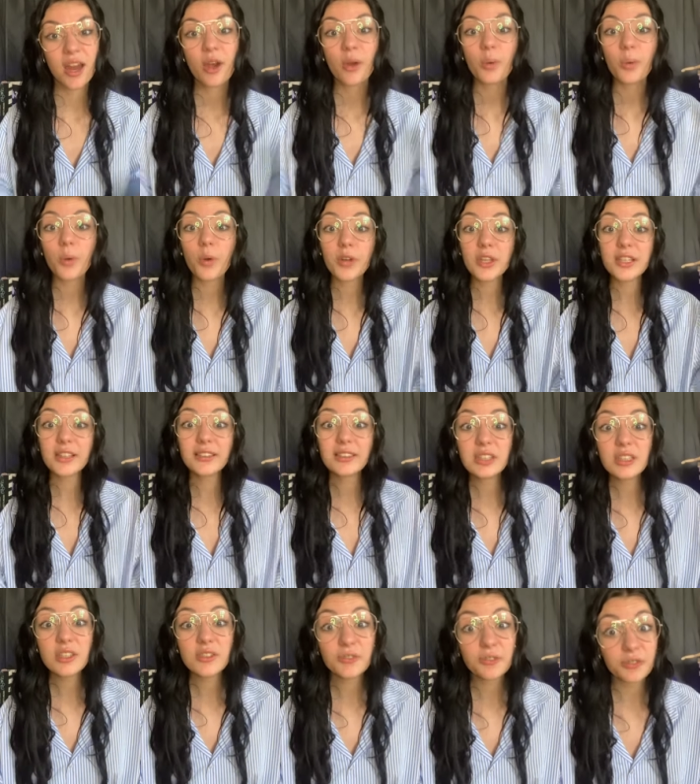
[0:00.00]

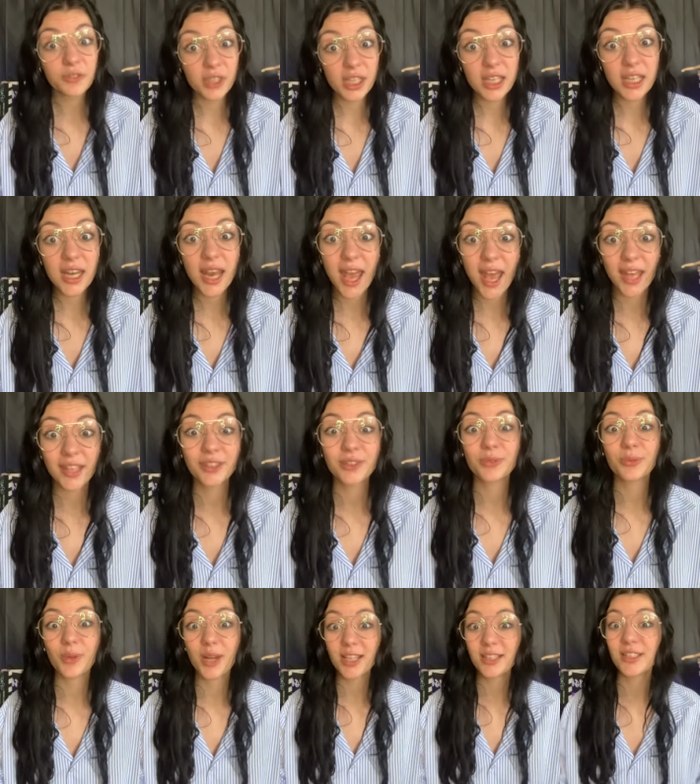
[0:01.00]
royalty free and
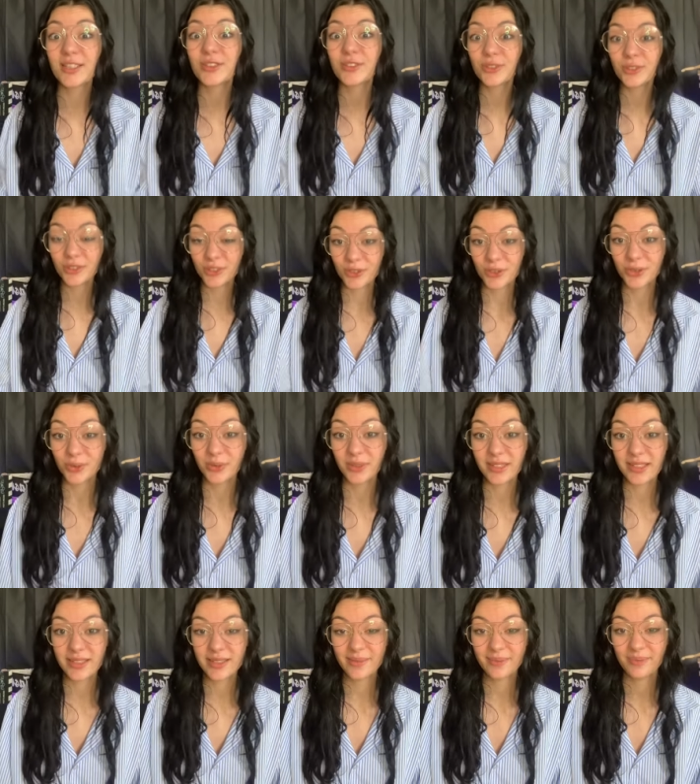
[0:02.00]
ready to use.